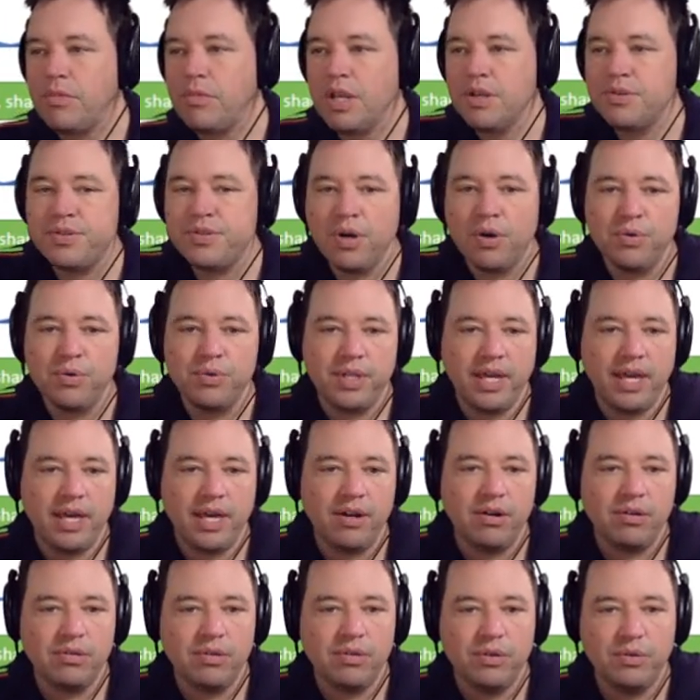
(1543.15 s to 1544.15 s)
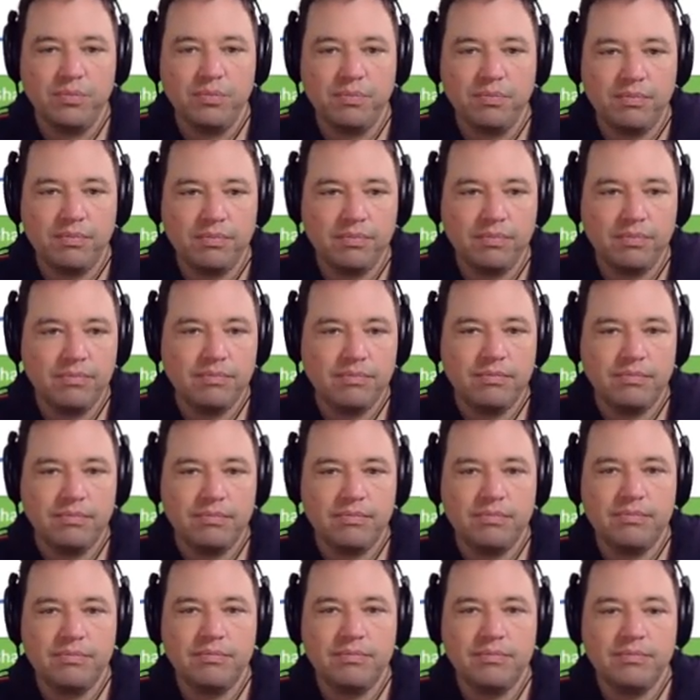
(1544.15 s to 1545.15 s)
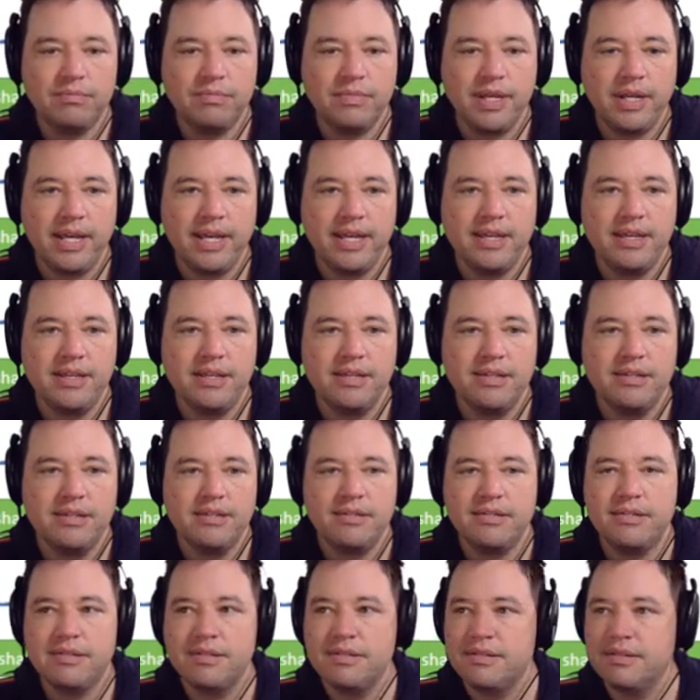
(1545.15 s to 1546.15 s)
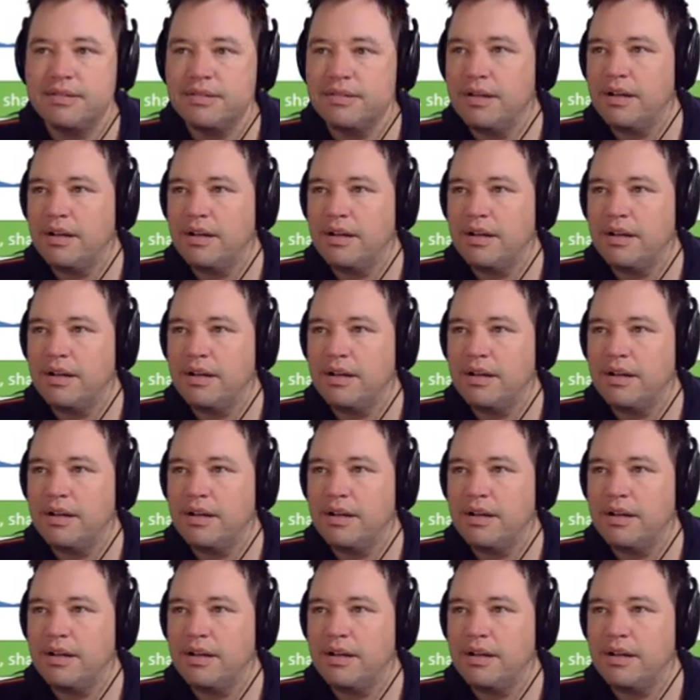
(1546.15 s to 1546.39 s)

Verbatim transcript: So the inner loop is,